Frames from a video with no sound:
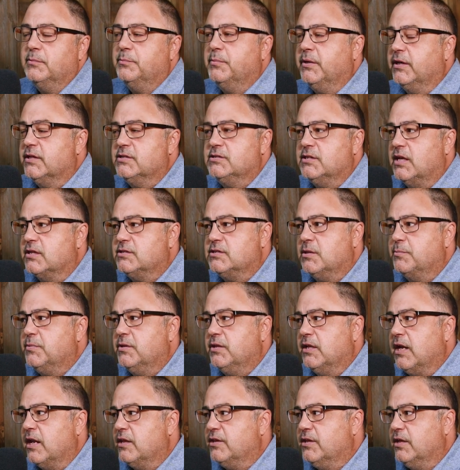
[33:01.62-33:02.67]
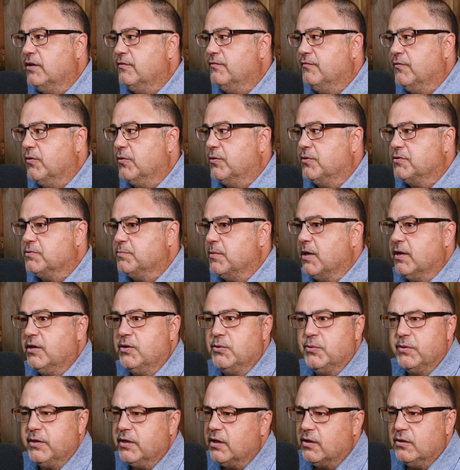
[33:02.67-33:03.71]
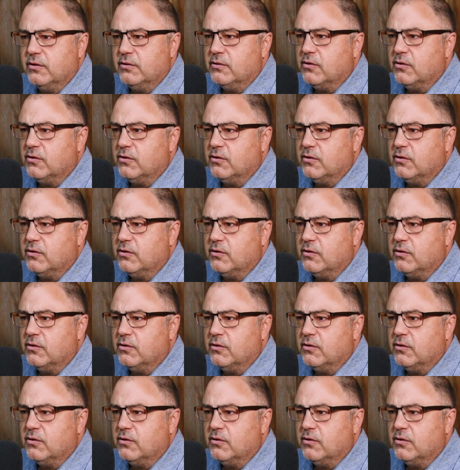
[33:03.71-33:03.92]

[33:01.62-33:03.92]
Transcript: but it's not something that I think furthers my career